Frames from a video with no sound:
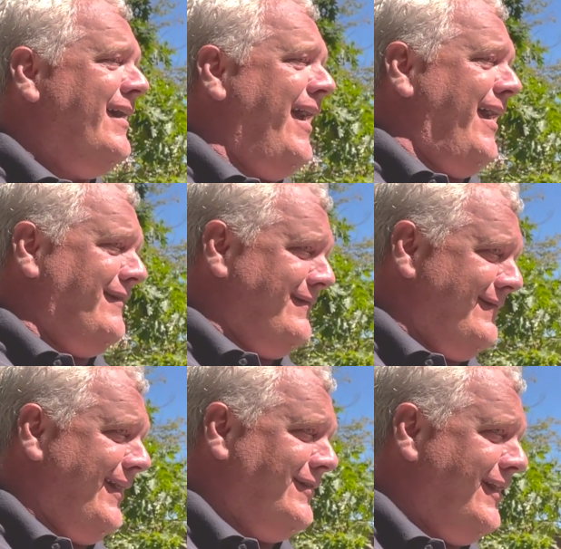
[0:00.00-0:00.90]
and
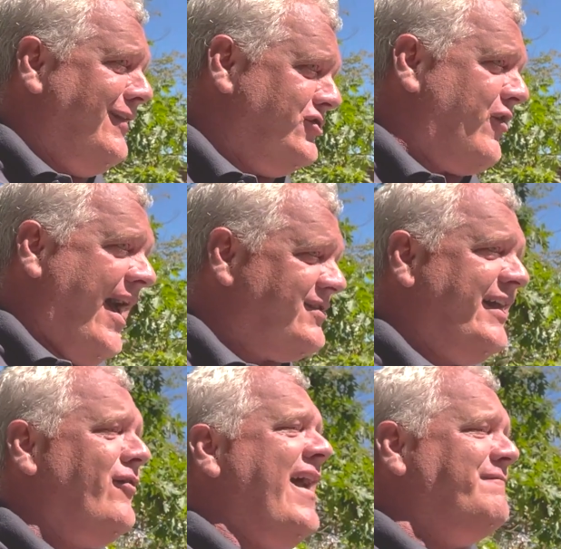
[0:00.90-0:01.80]
dressed. They
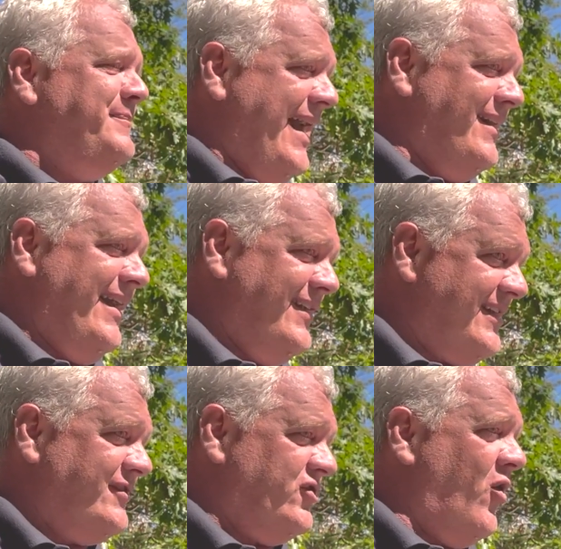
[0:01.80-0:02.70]
don't have
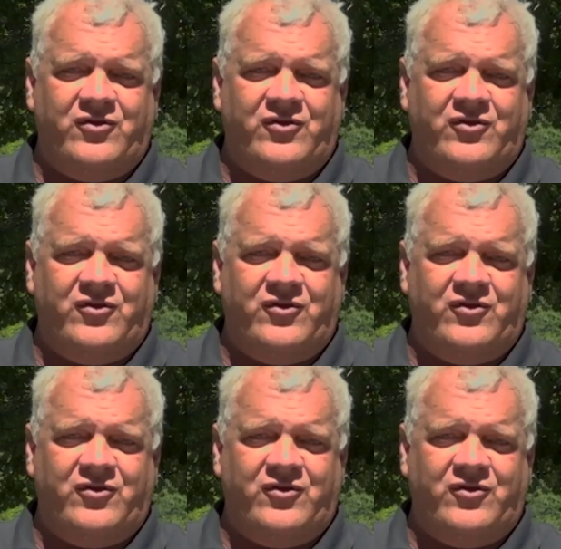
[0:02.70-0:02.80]
Band-Aids.